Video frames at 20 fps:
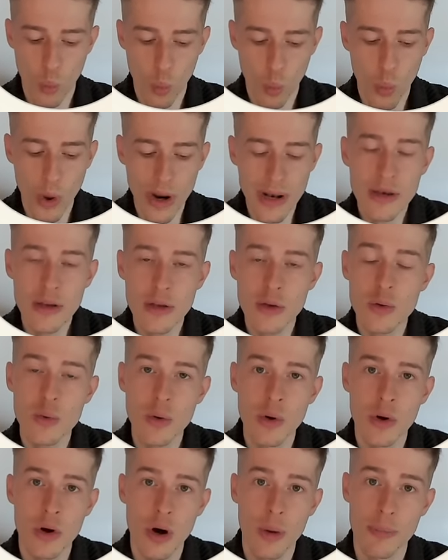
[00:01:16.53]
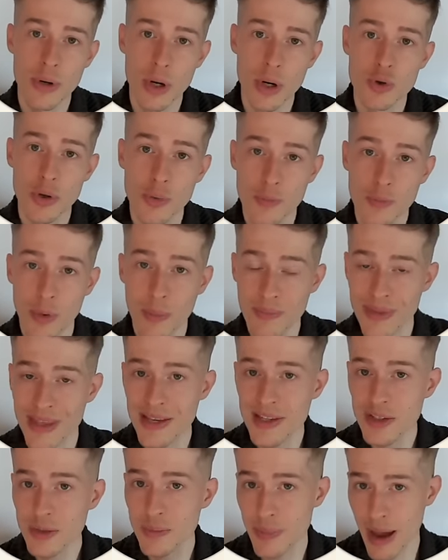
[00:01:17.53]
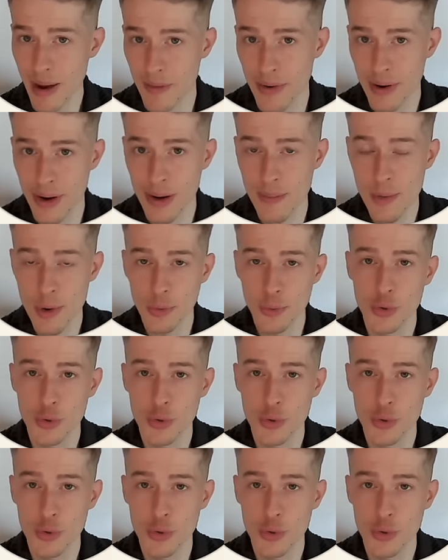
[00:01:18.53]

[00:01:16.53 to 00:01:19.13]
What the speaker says: When you approach it from this paradigm,